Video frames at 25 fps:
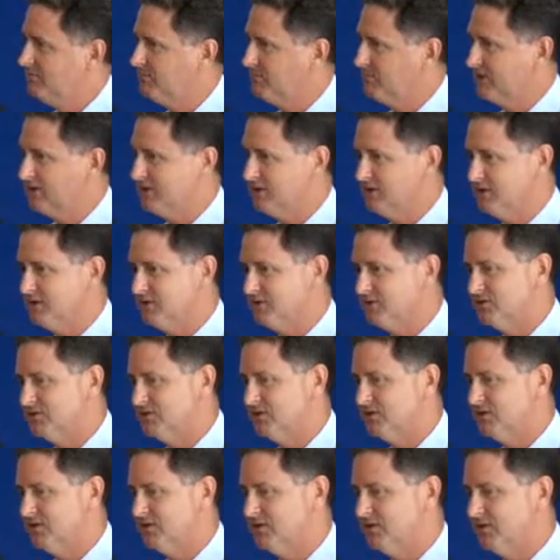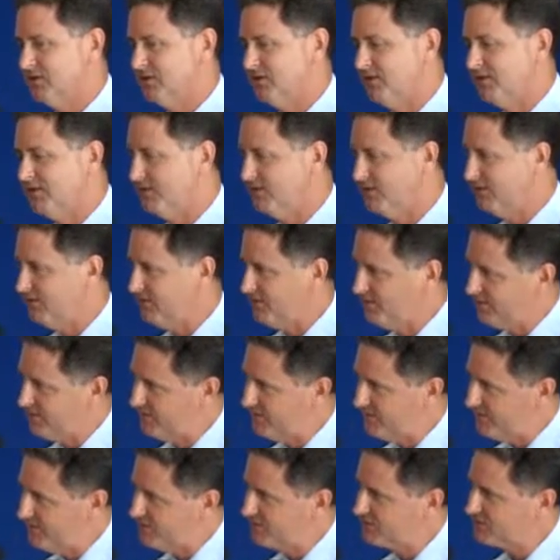because
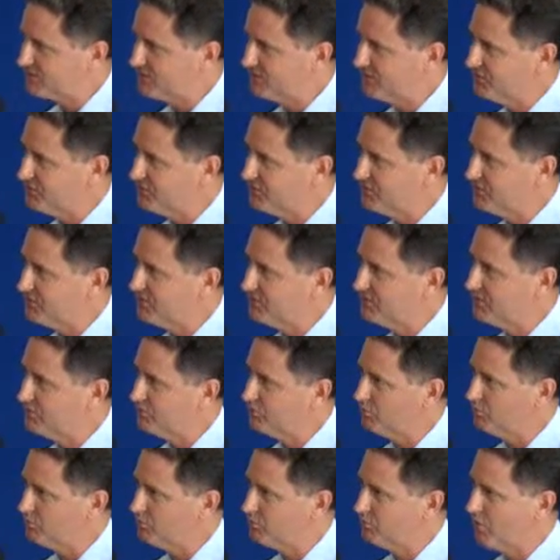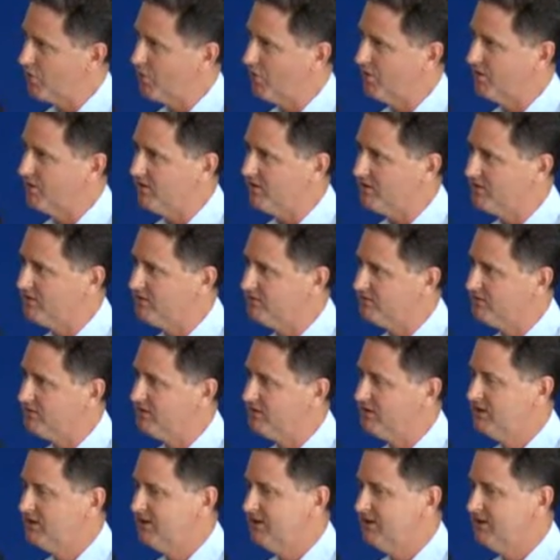this country was part of